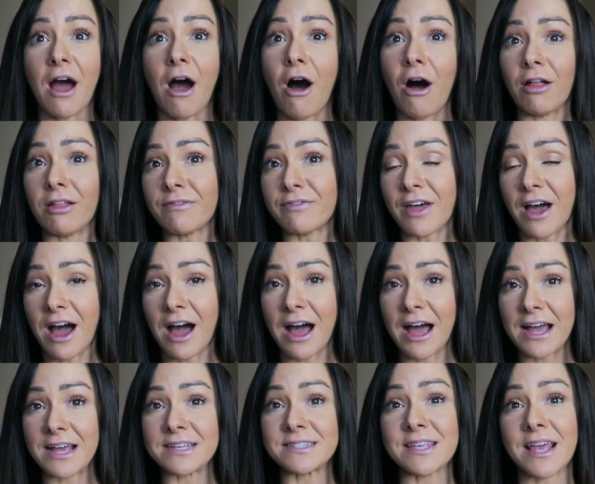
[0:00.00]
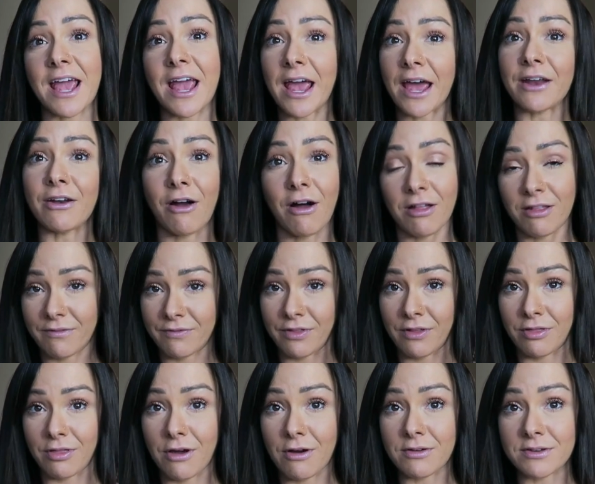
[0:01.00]
all of the highs and all of
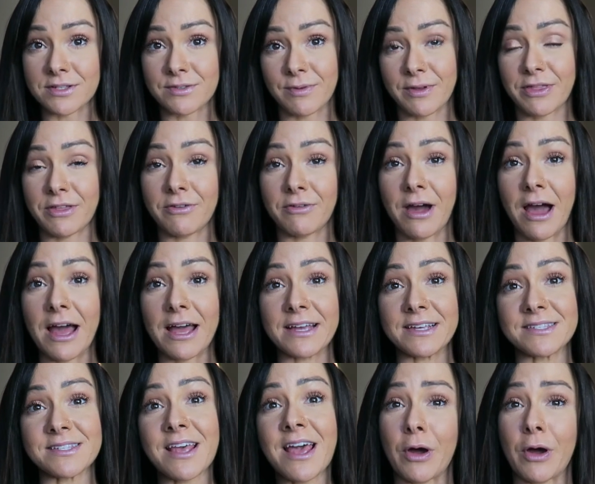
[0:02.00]
the lows with you guys.